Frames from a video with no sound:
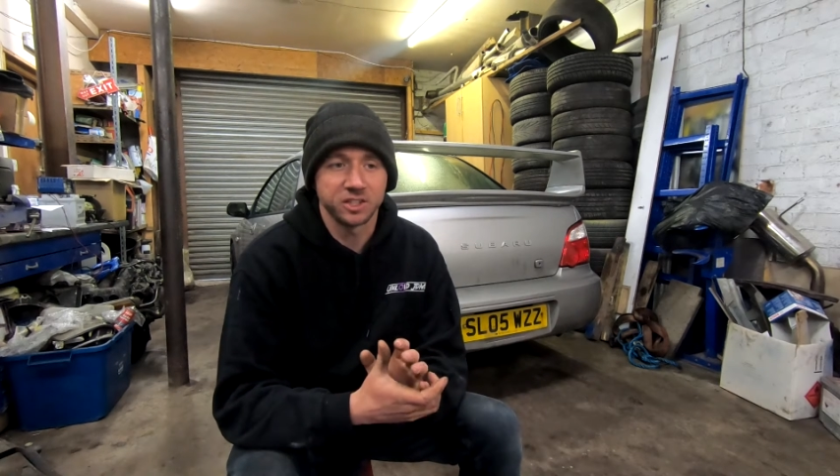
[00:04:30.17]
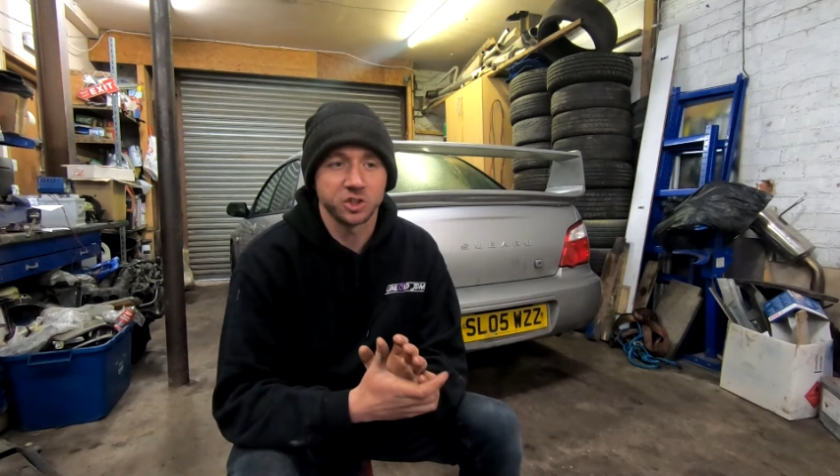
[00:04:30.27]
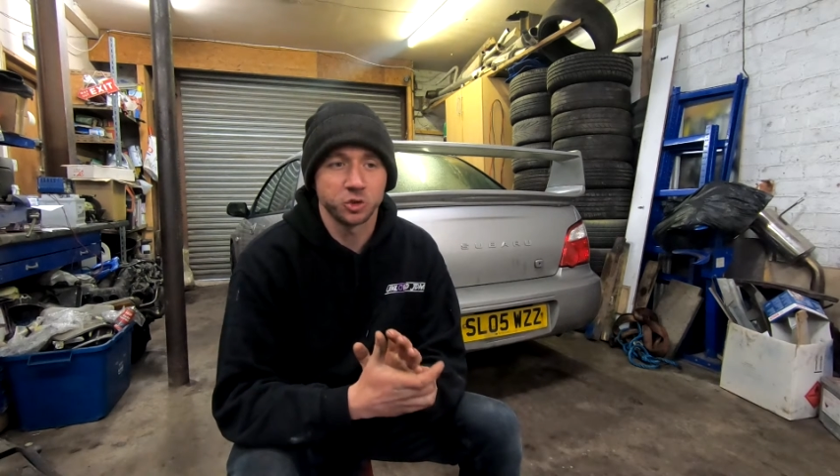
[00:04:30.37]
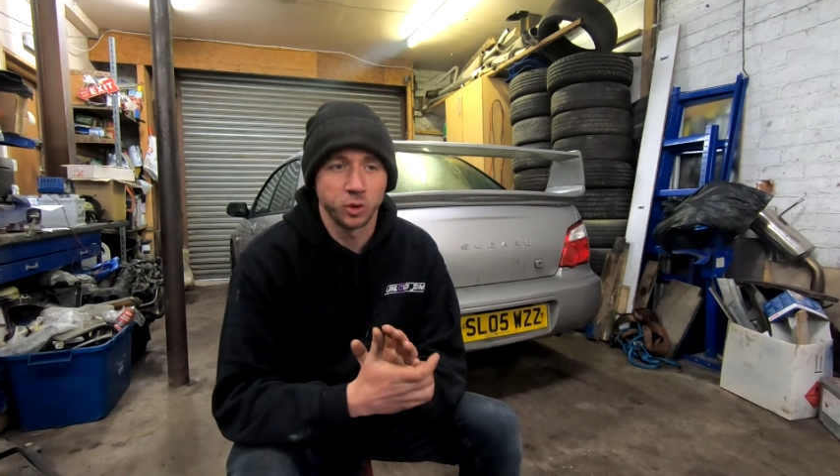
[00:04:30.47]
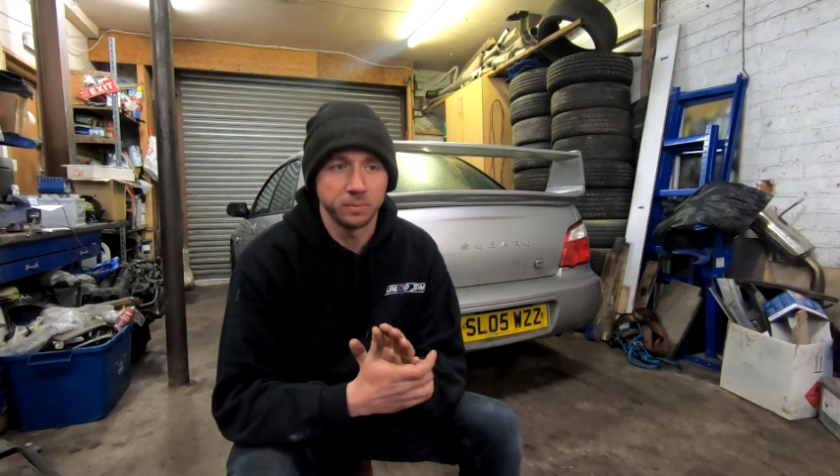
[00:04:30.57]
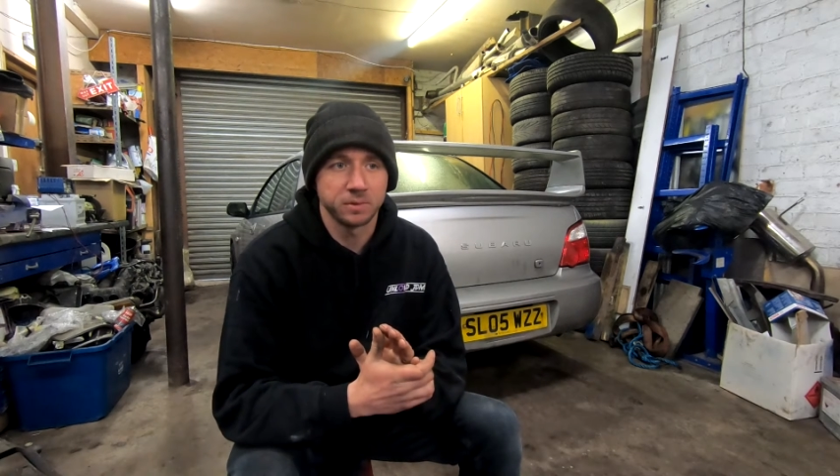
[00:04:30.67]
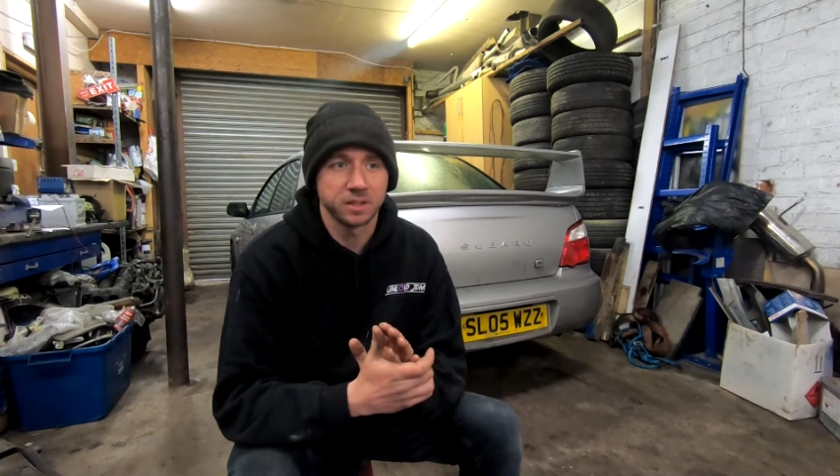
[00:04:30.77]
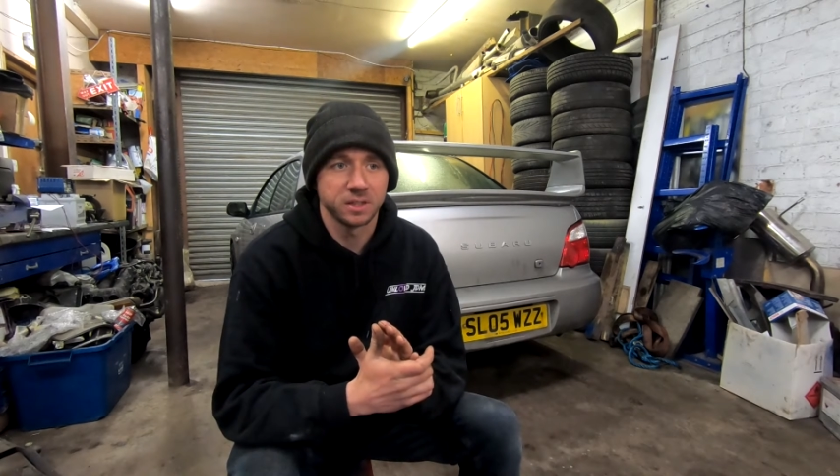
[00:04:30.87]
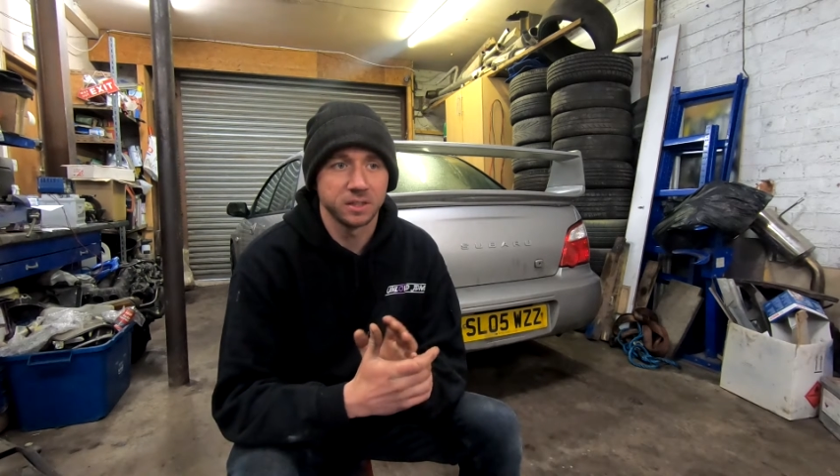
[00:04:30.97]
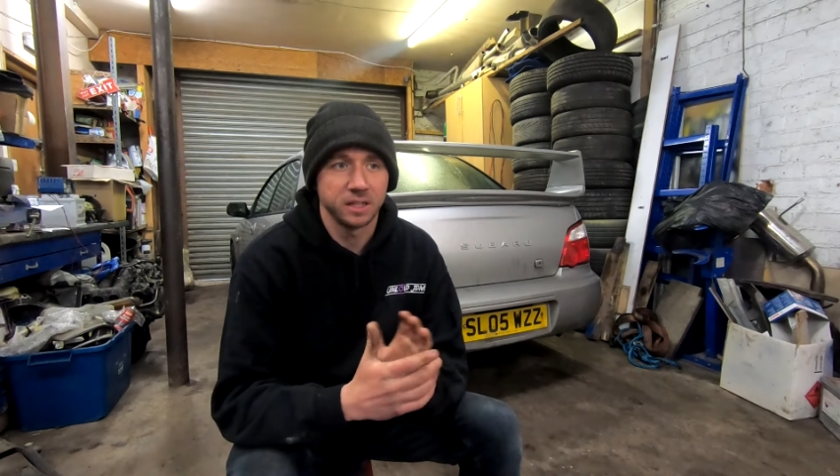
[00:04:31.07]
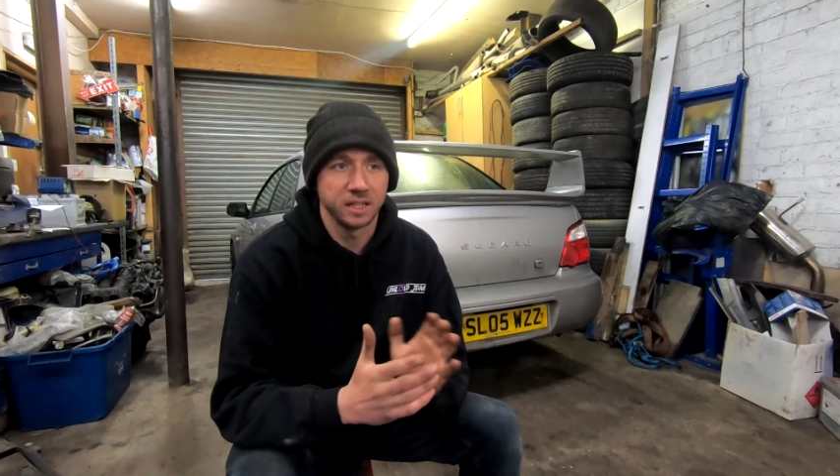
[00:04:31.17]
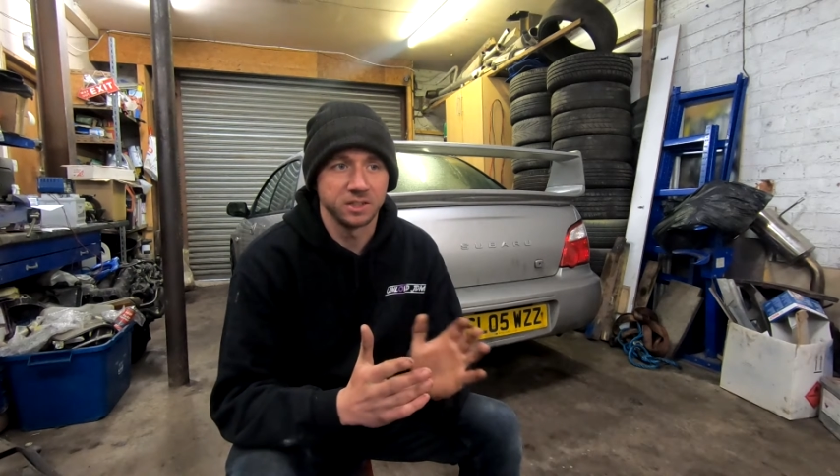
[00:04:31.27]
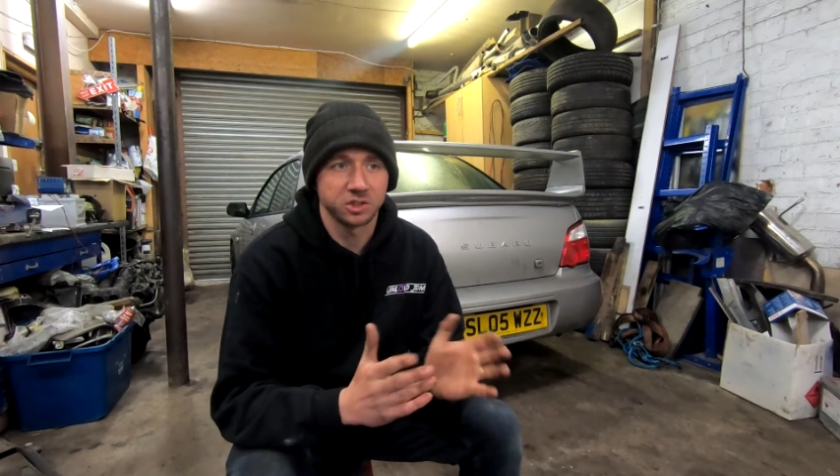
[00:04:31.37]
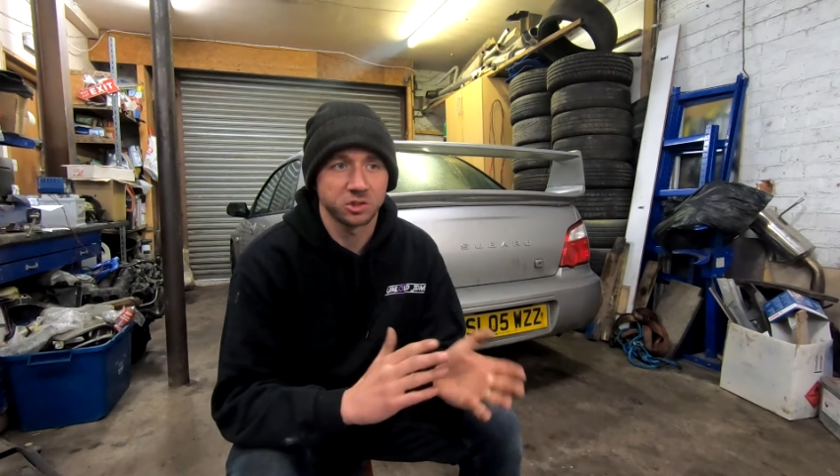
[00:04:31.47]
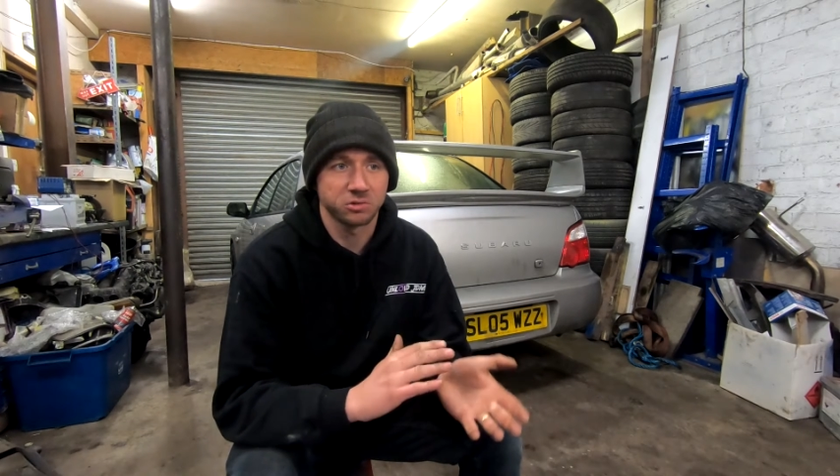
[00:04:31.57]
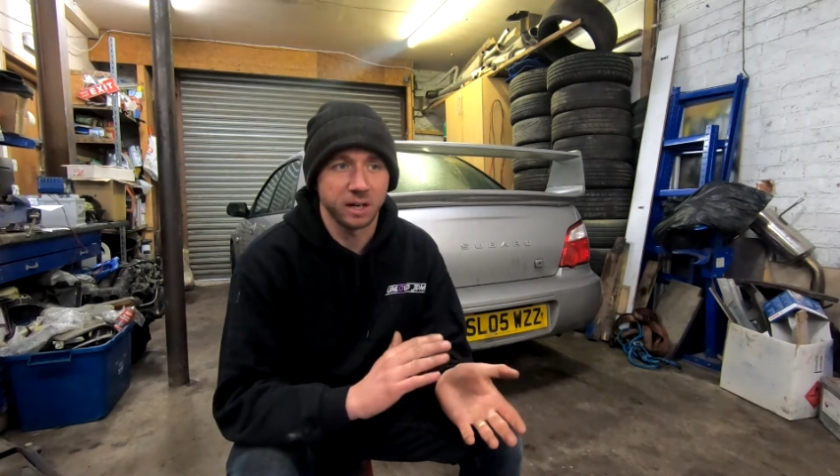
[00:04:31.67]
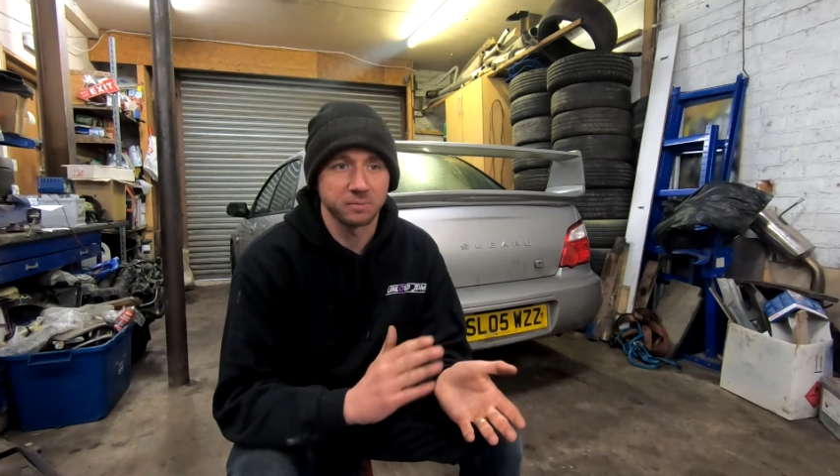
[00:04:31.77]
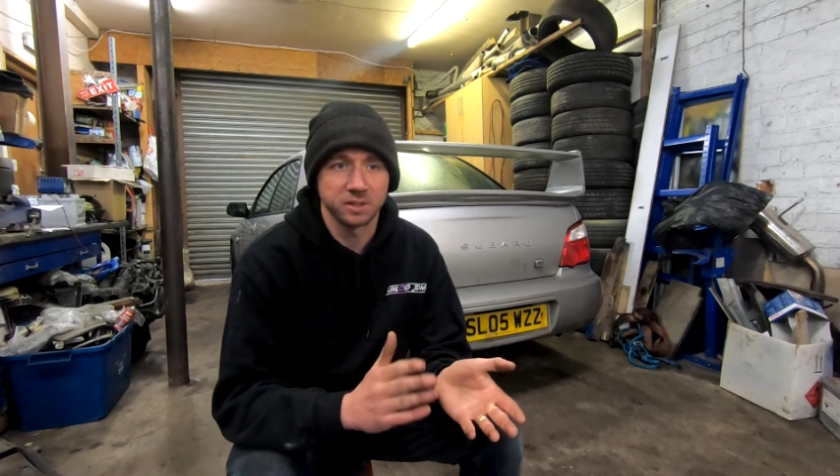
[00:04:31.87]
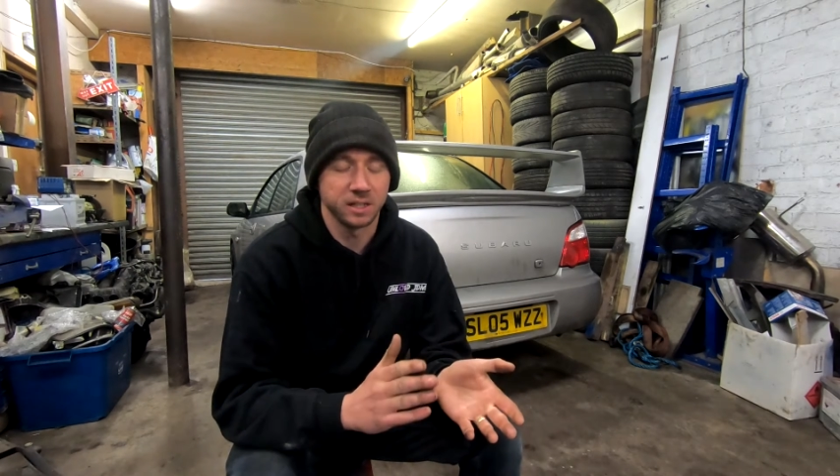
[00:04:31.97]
stripped and scrapped,